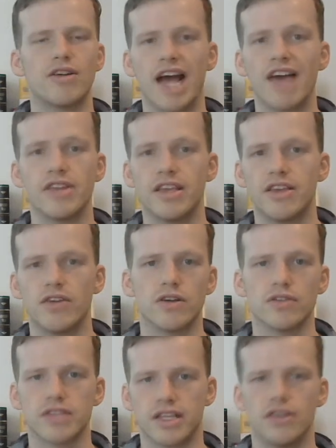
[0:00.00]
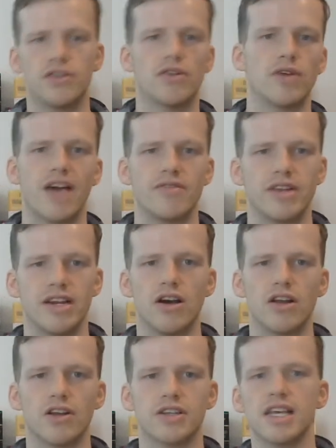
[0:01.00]
have any euros and you don't have any
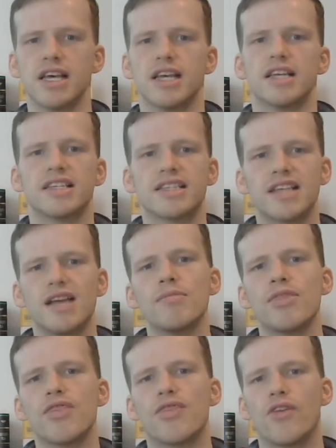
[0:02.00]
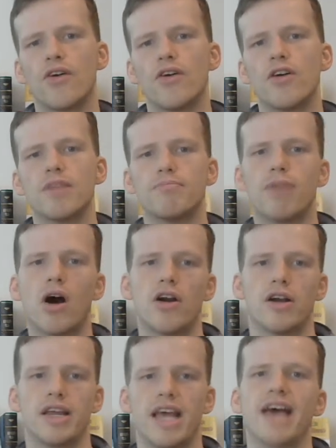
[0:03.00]
dollars, some third
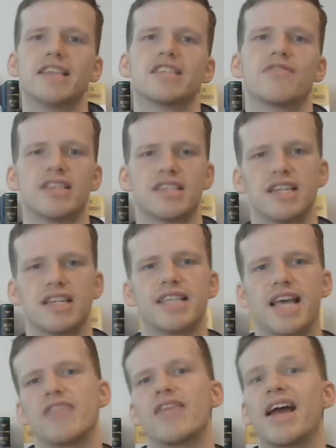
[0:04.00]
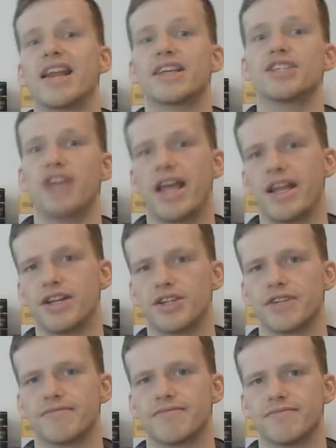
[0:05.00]
party has to facilitate that
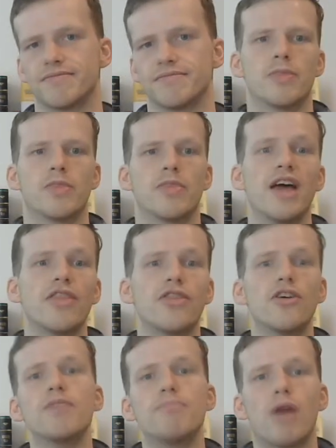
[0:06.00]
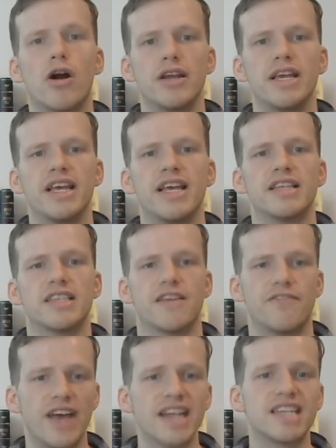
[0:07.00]
exchange. That third party is
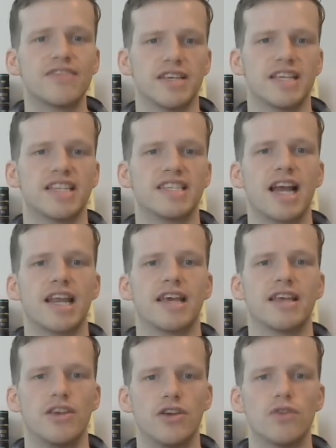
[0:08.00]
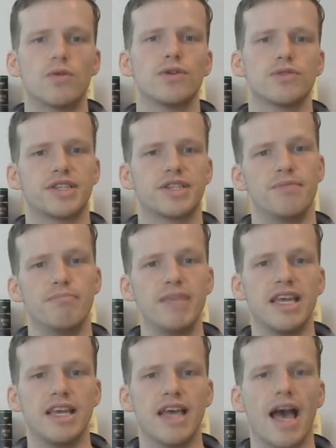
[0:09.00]
effectively selling euros to
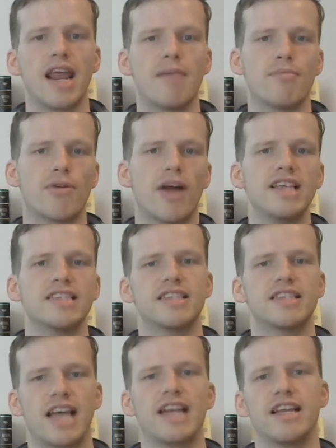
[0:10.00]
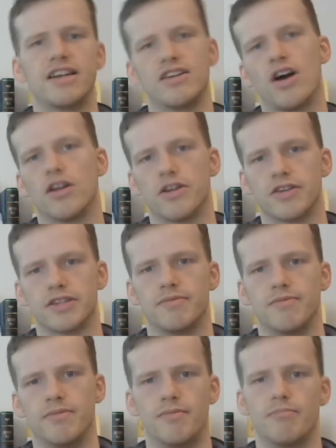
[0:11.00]
me at a price set in dollars.
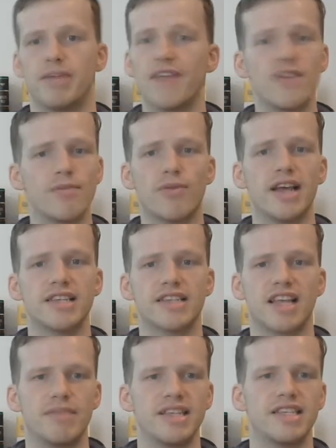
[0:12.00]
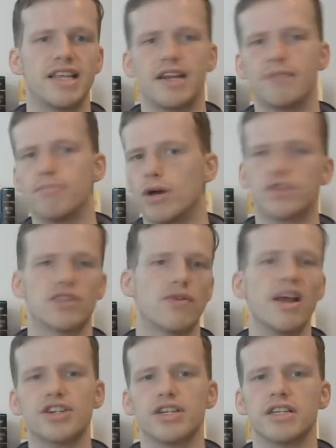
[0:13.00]
But every price can be seen in both
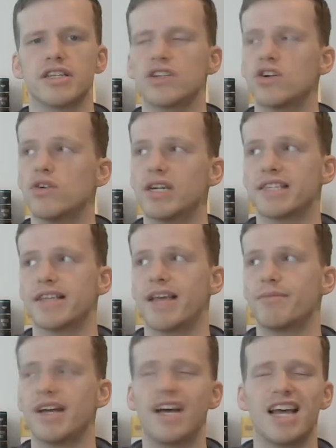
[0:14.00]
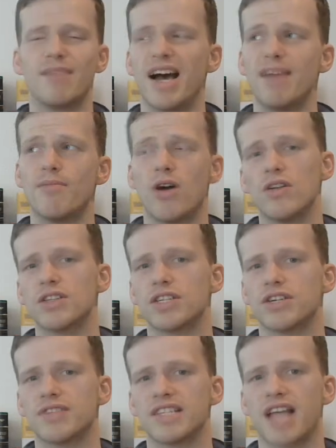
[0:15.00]
directions, so at the same time, I'm
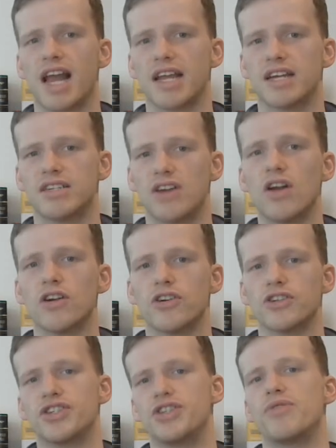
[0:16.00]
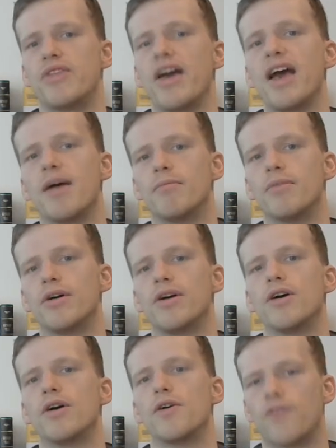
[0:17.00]
also selling dollars to them
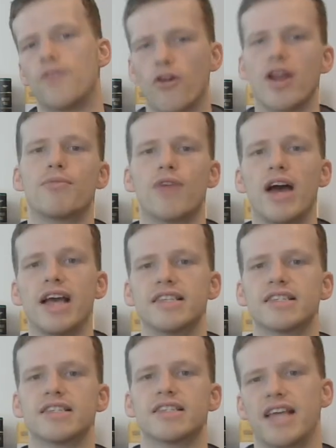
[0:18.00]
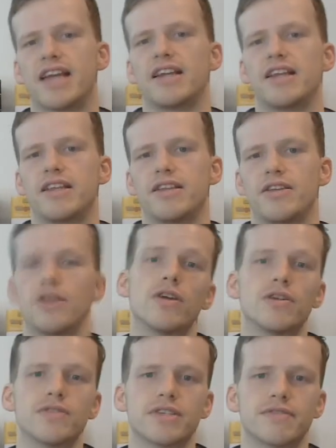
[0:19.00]
for a price set in
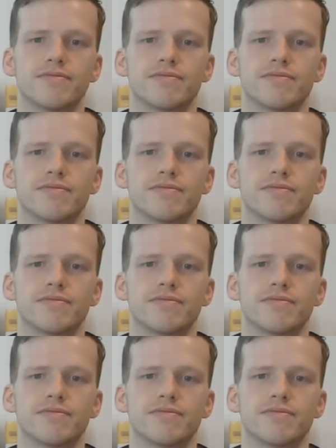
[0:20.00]
euros.